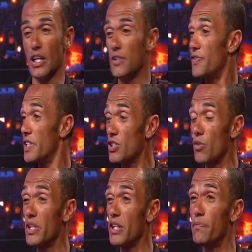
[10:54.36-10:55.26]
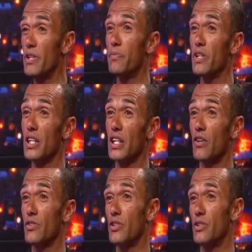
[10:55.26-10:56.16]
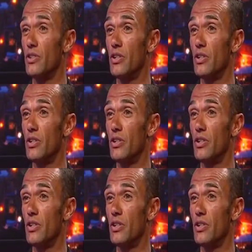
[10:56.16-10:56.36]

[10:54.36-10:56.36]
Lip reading: affect so many people around you,